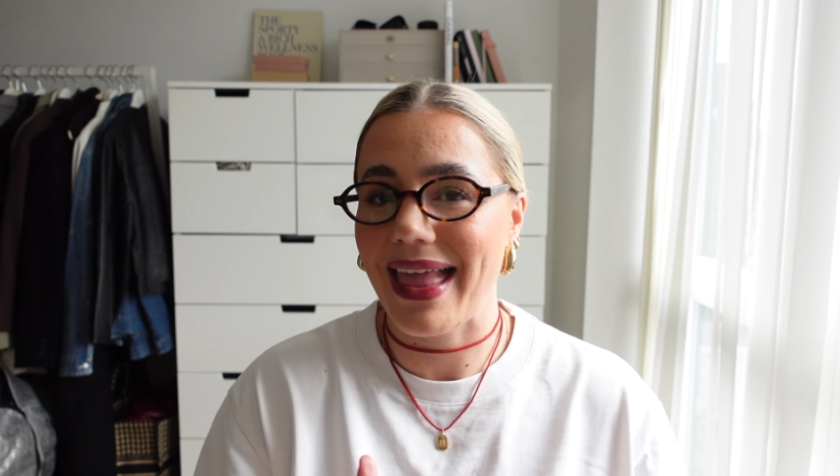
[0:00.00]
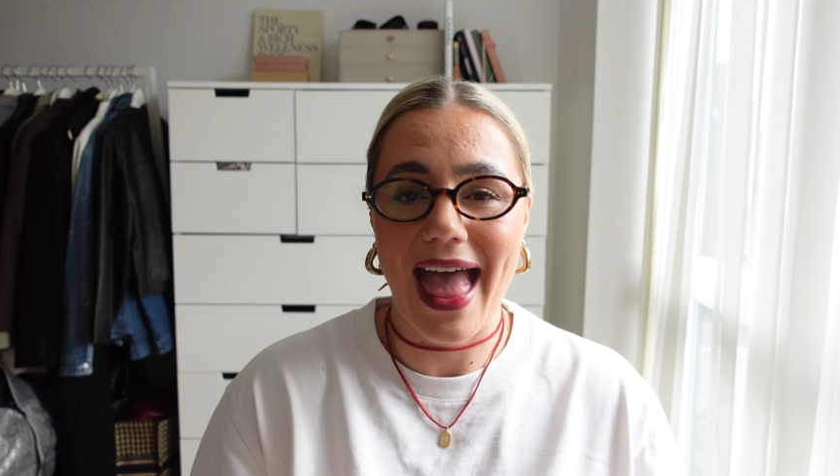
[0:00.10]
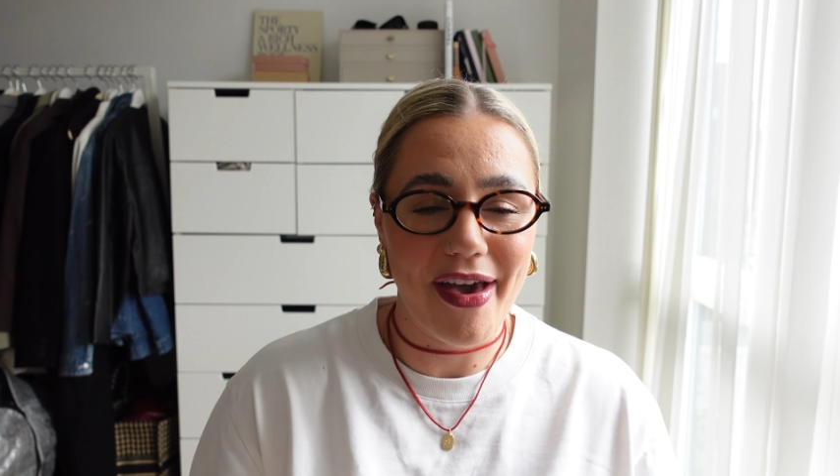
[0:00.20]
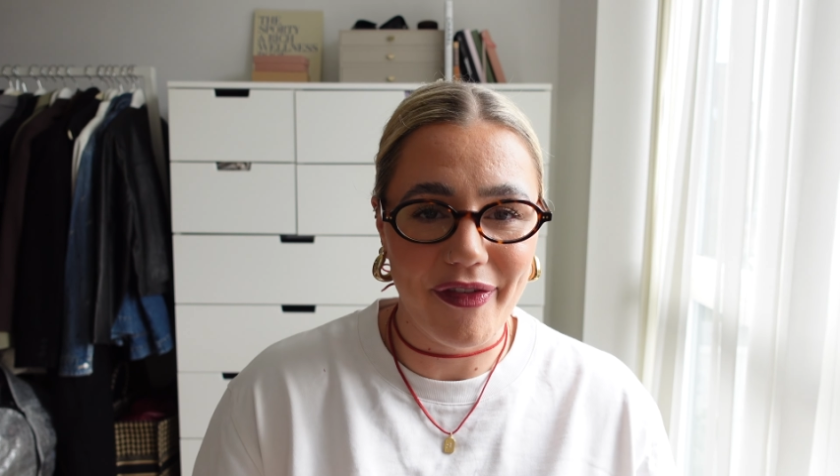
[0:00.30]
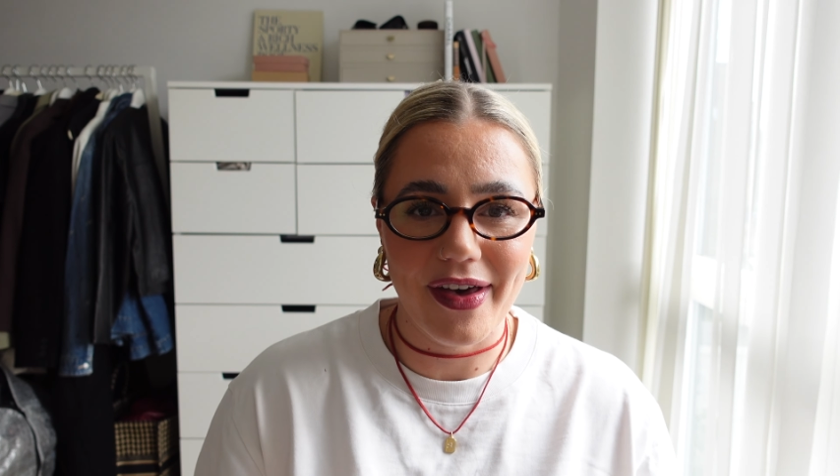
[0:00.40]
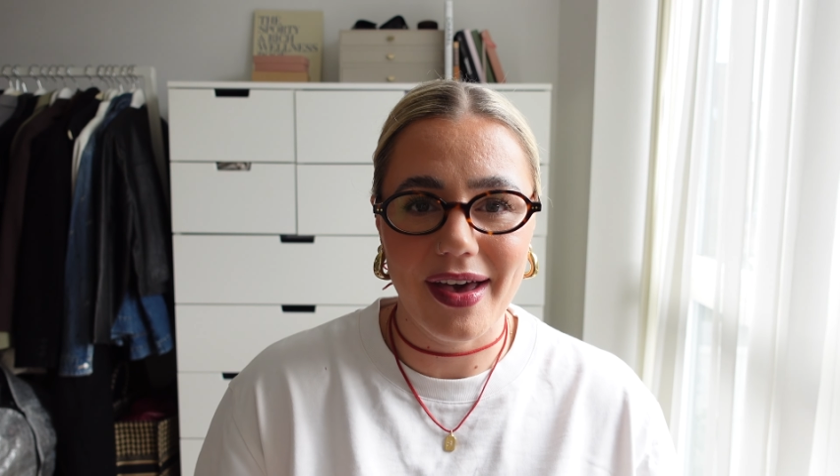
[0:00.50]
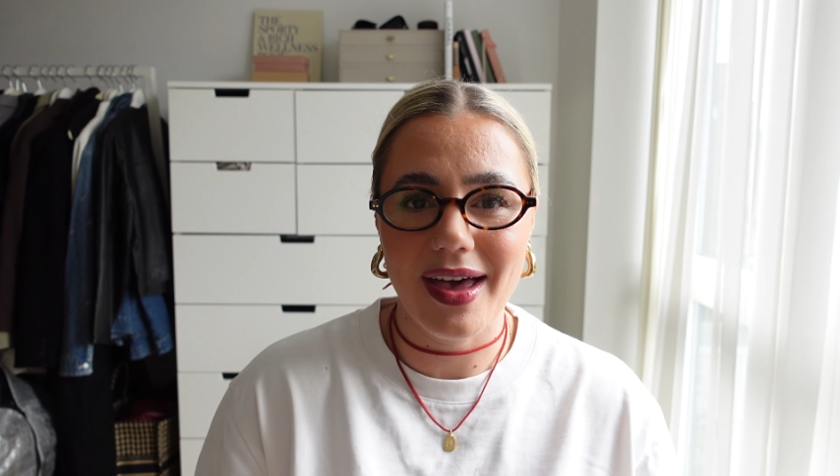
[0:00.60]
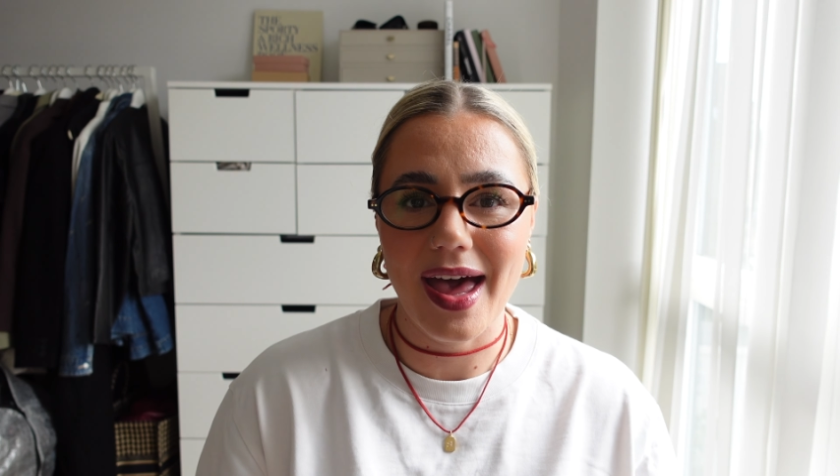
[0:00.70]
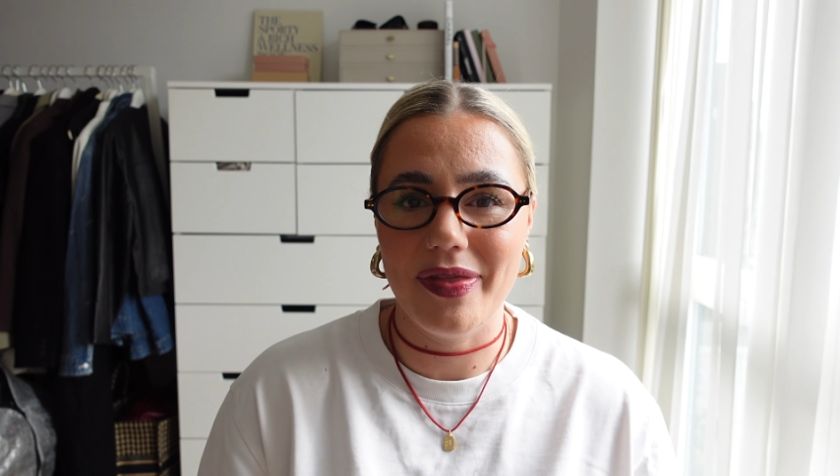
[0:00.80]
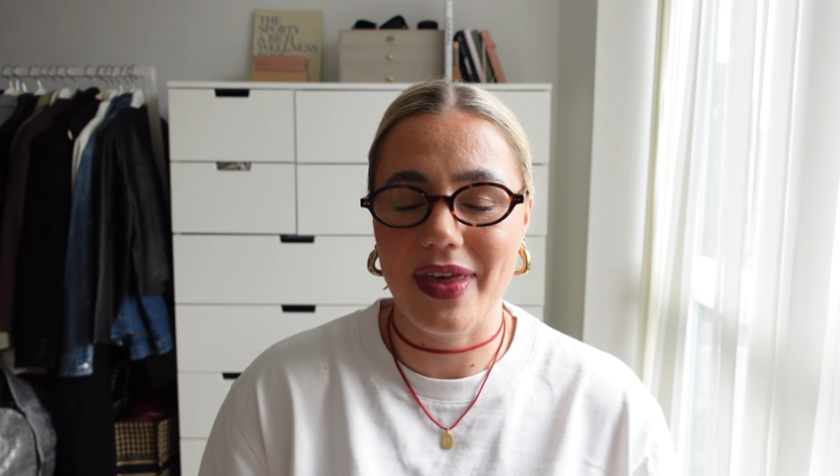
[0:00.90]
ever
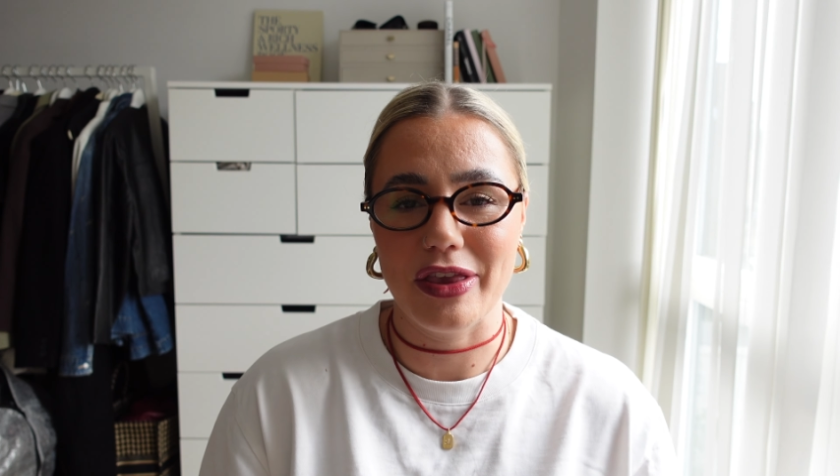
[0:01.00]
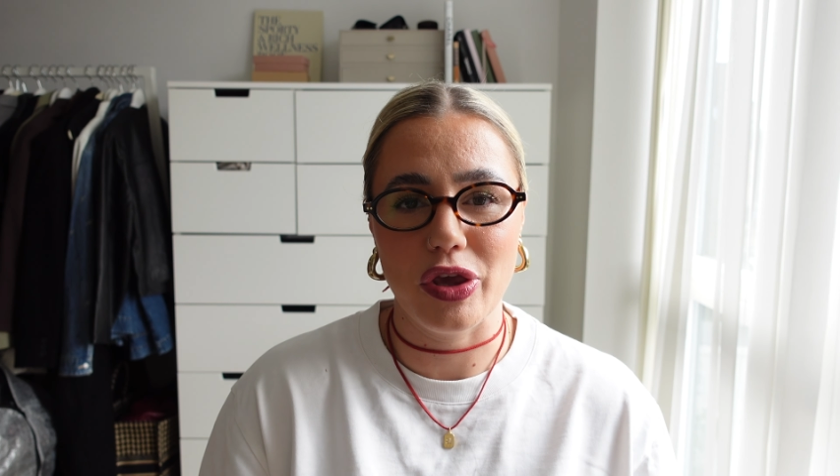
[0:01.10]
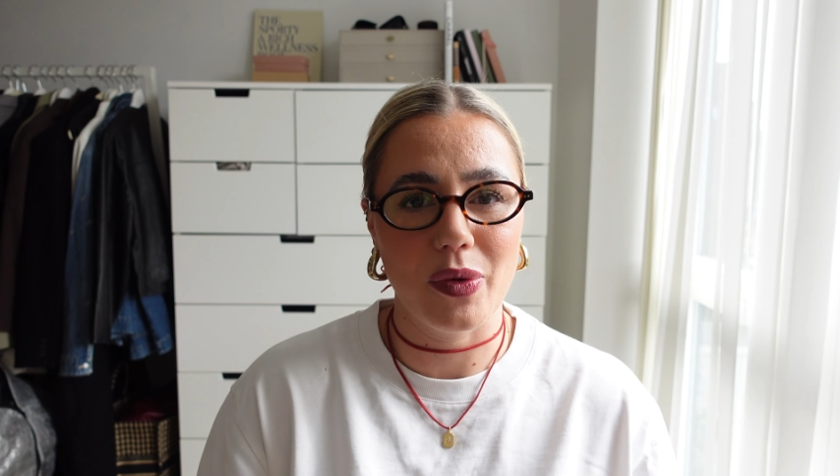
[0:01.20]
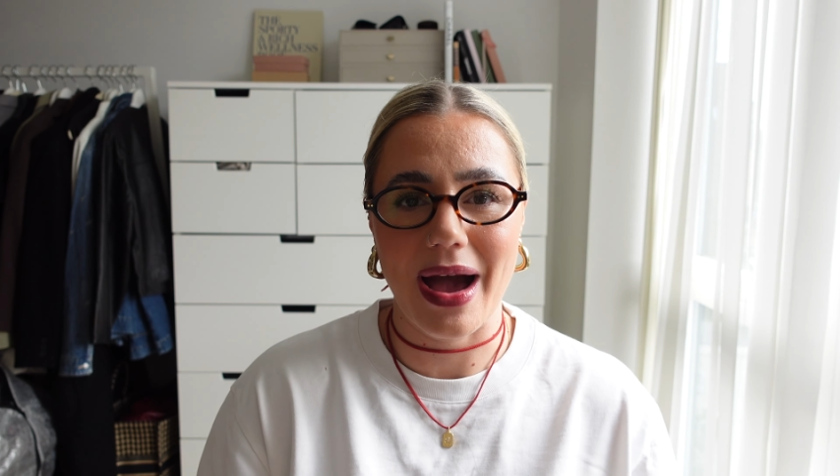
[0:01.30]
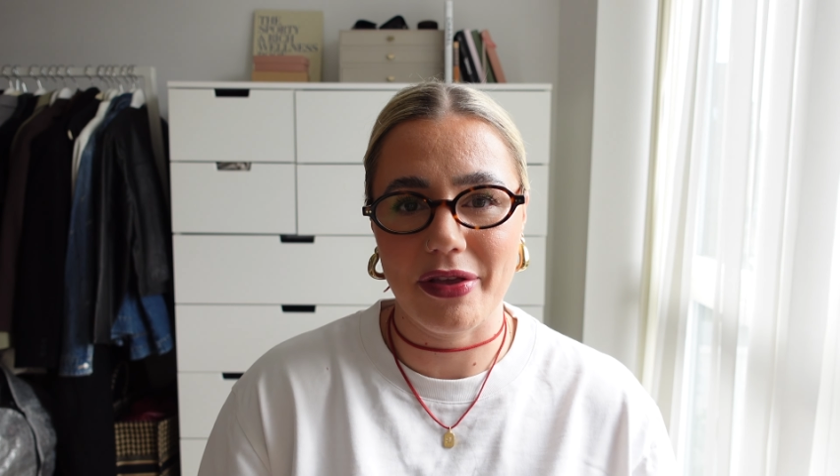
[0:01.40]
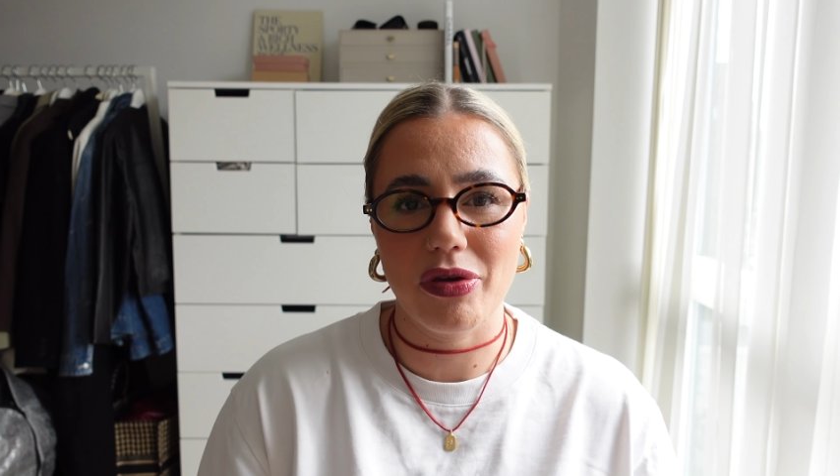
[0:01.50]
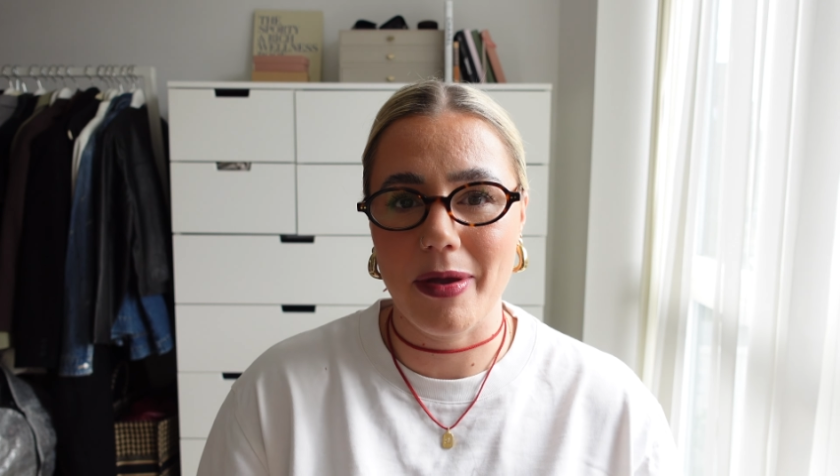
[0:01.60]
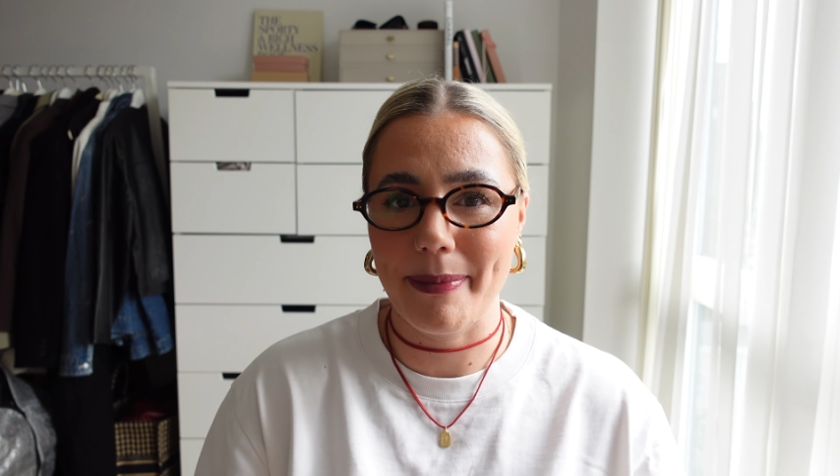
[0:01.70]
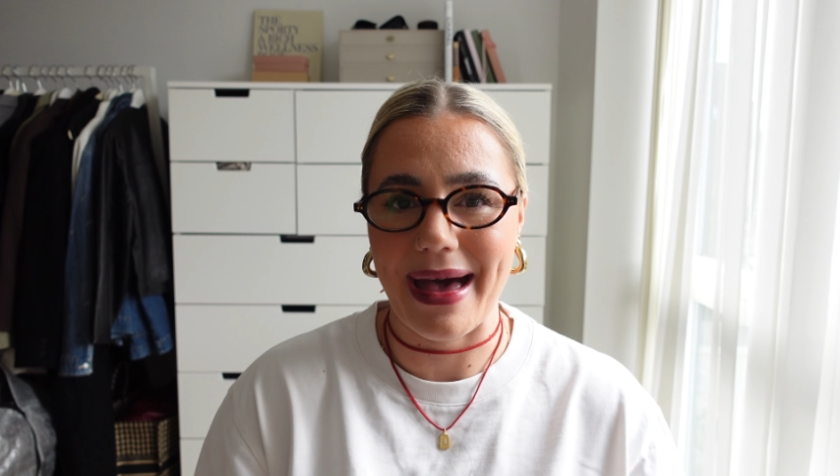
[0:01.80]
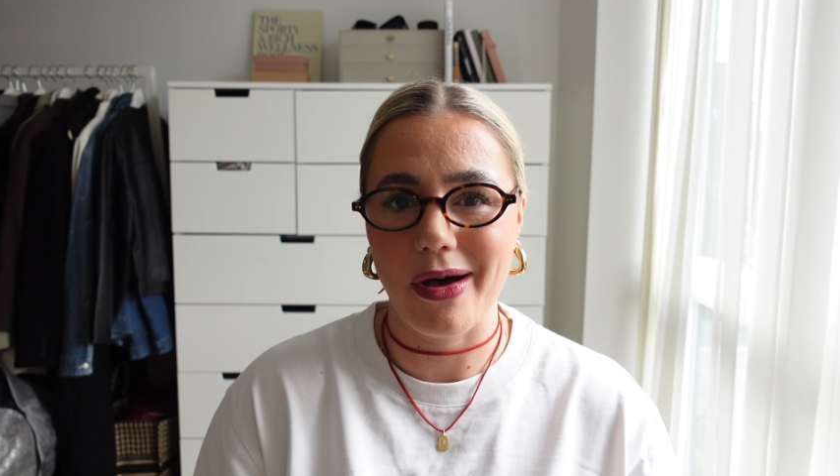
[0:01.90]
and then you add on a
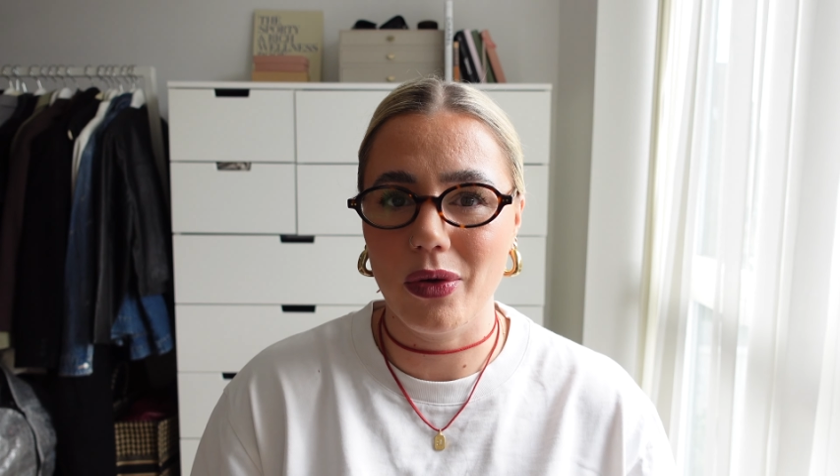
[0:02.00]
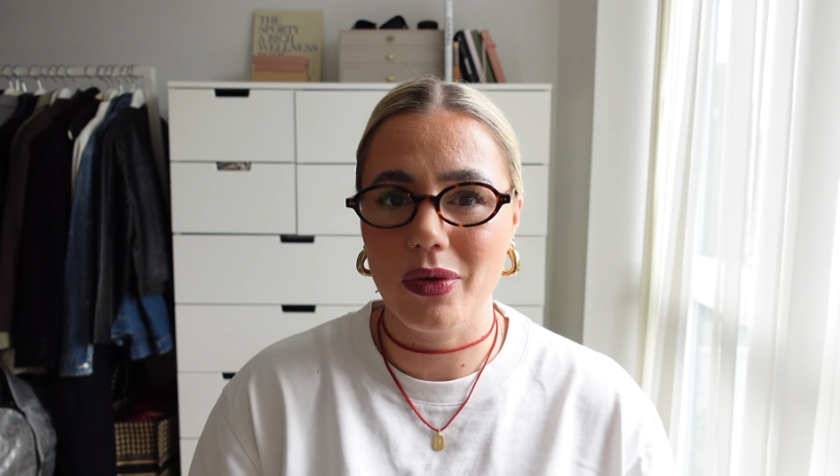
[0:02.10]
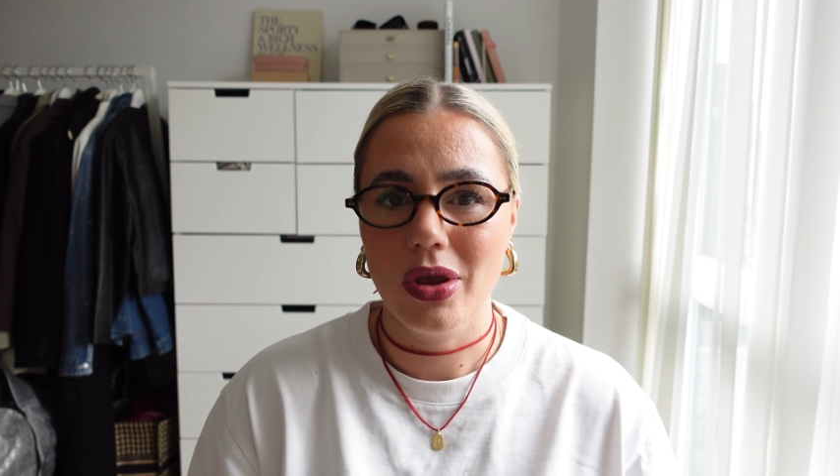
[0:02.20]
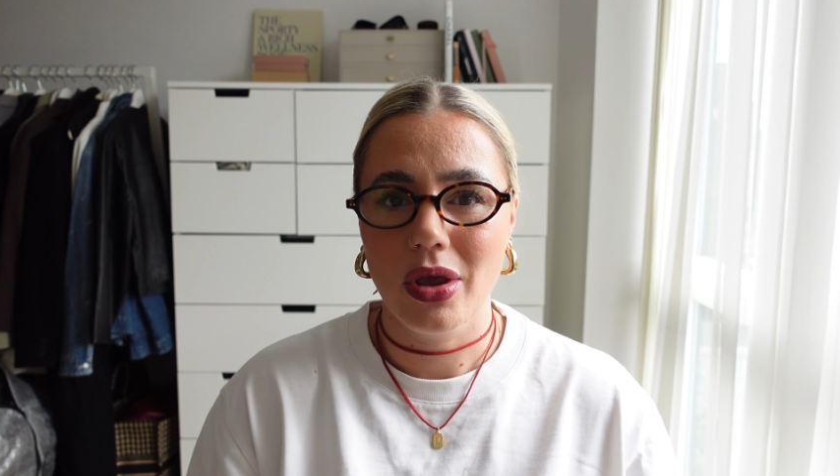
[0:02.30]
belt